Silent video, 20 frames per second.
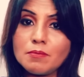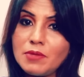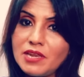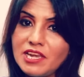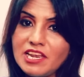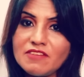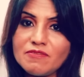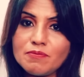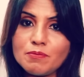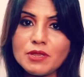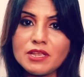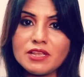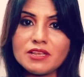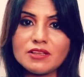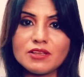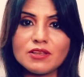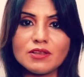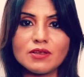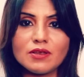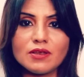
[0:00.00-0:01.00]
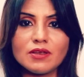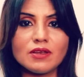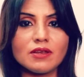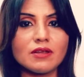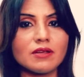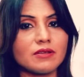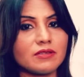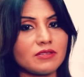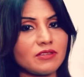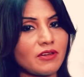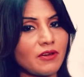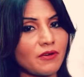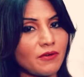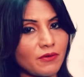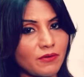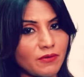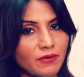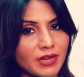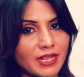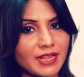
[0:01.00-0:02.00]
Believe me, they
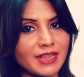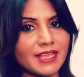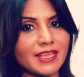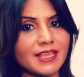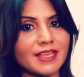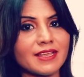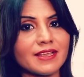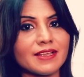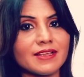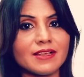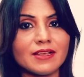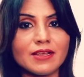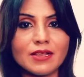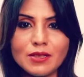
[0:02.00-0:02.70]
are really